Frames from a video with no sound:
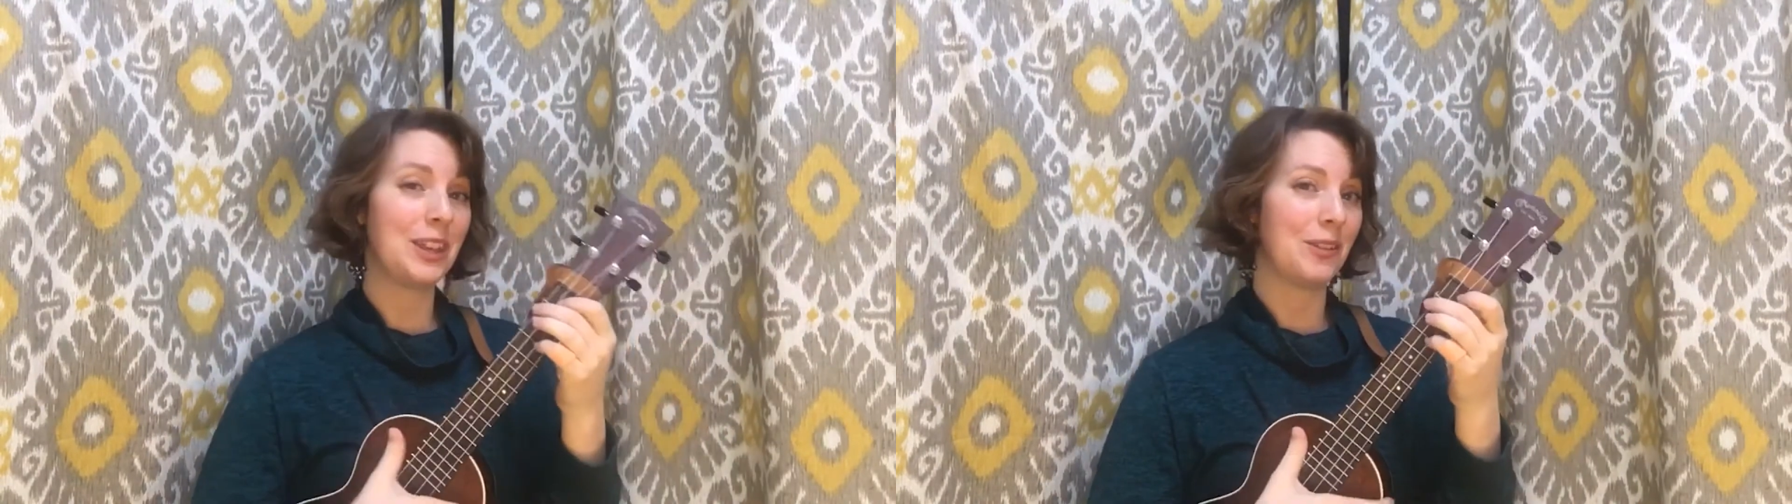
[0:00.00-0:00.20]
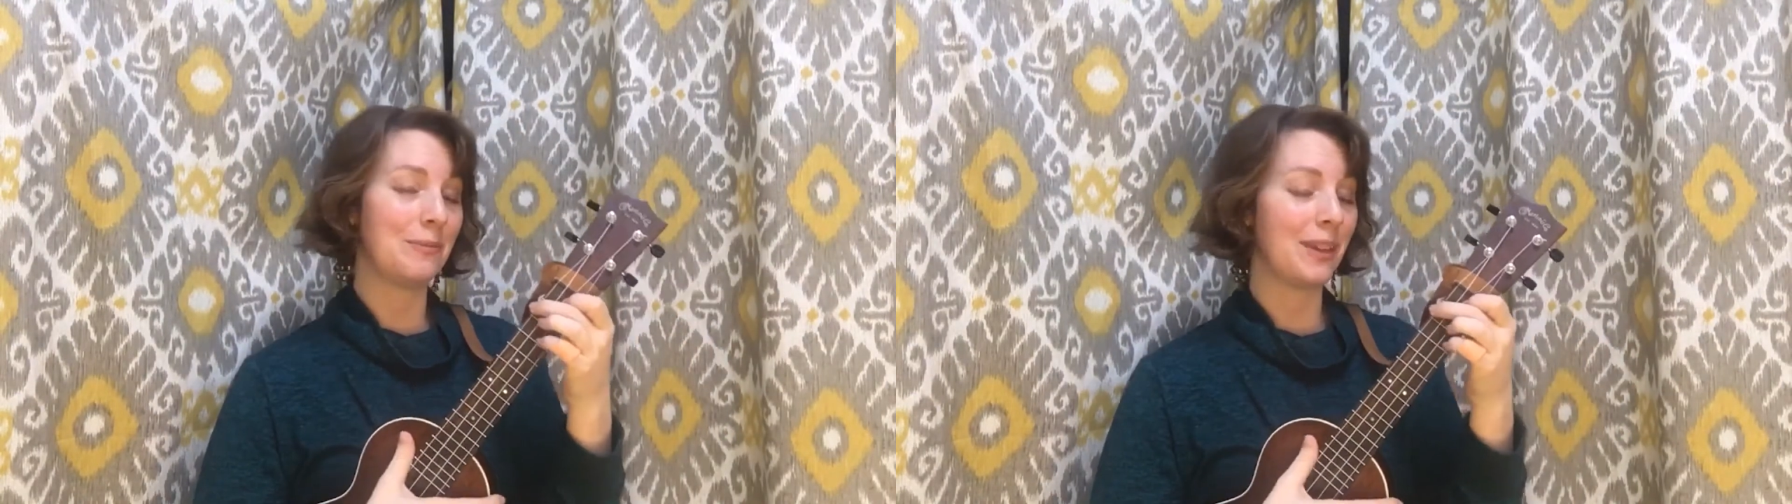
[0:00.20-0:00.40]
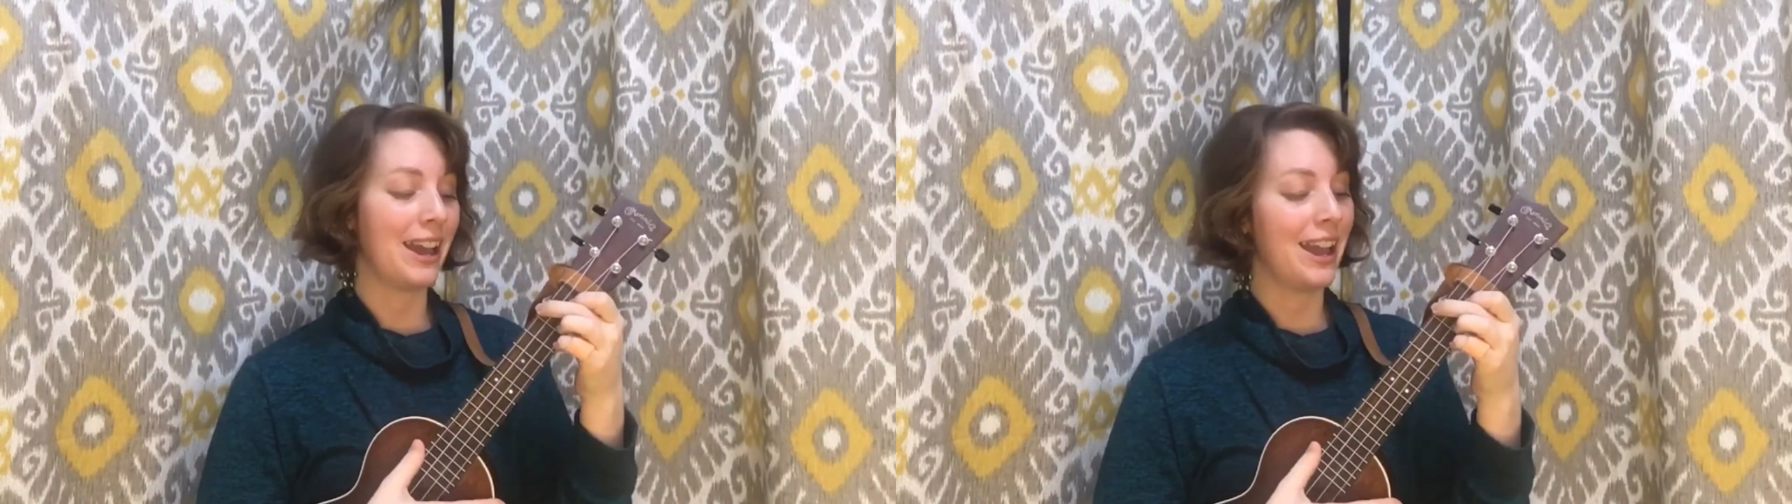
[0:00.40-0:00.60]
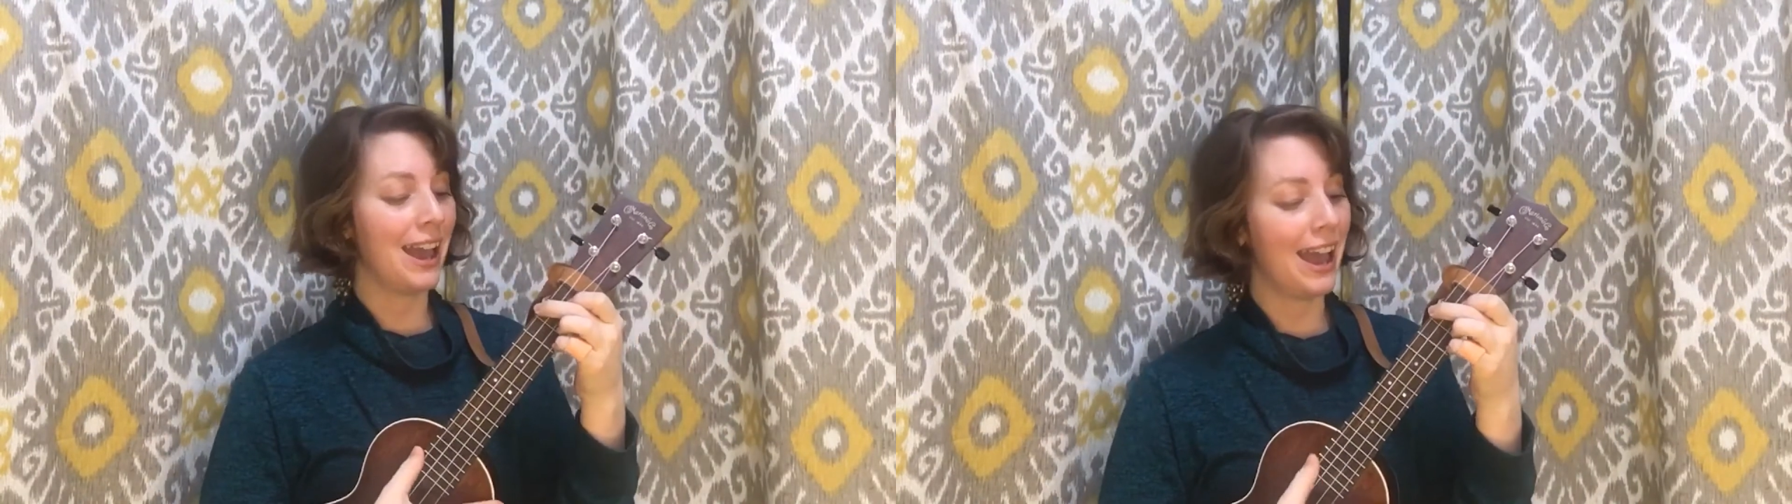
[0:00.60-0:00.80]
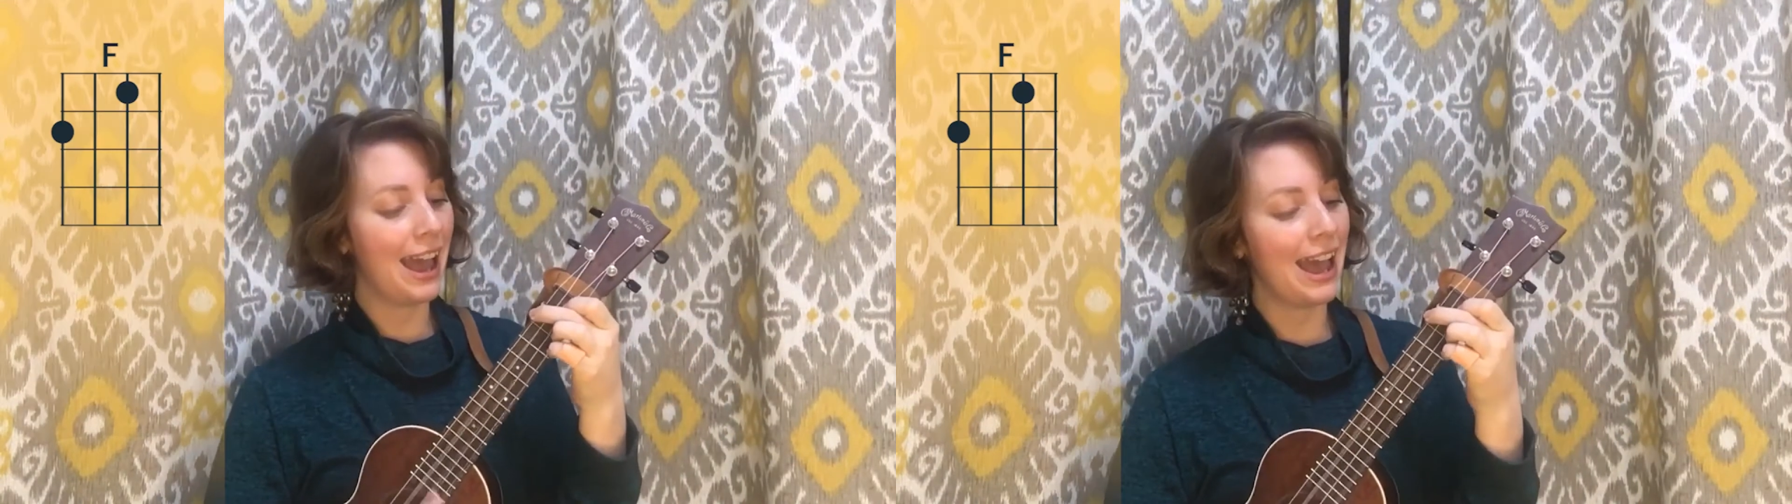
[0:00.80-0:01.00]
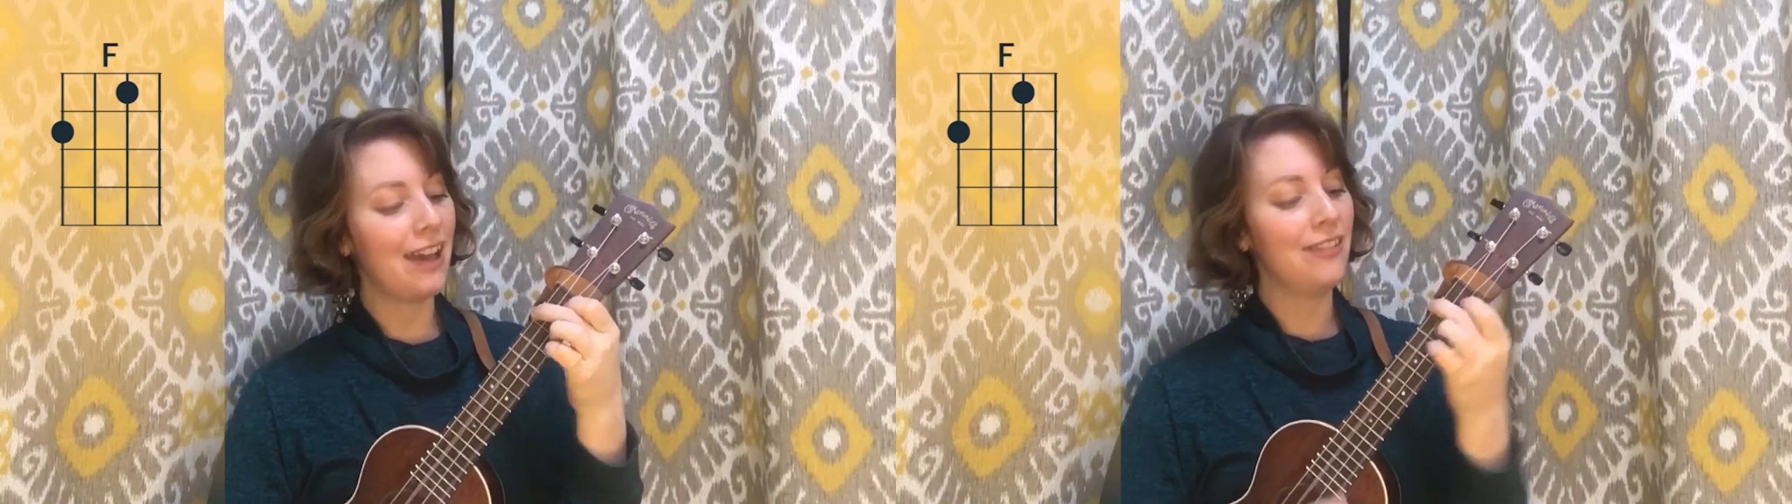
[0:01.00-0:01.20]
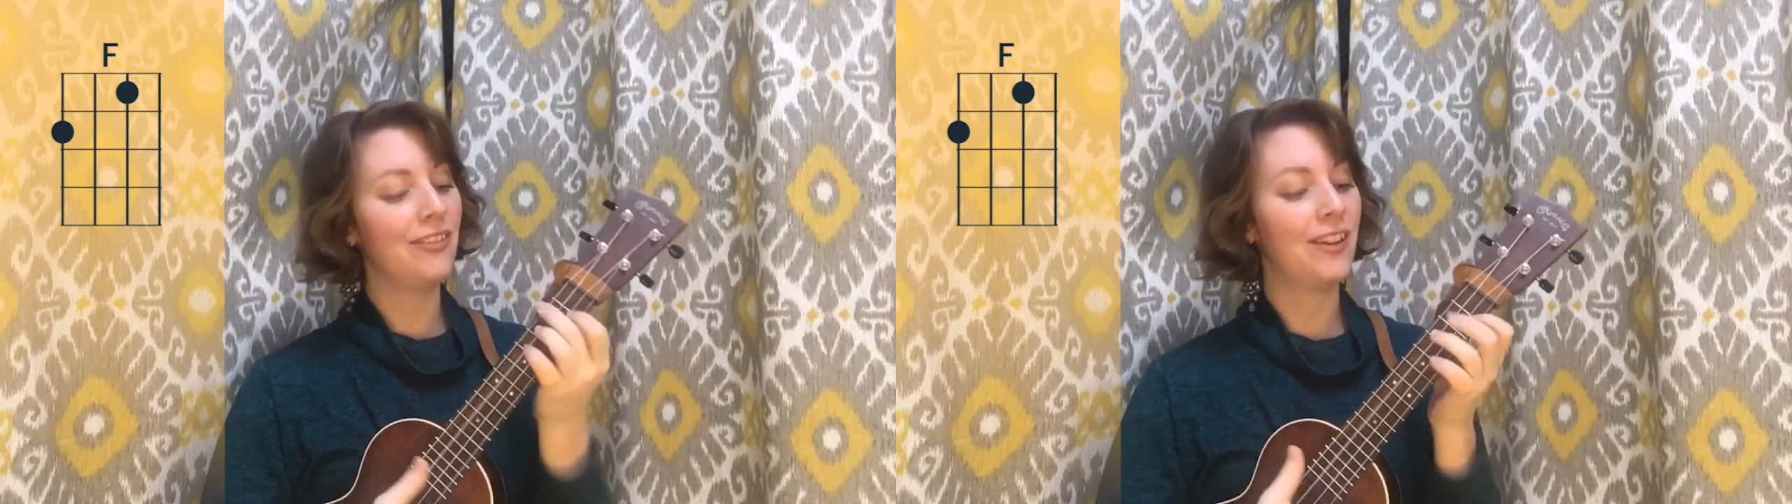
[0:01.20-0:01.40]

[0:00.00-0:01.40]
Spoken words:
want to play F,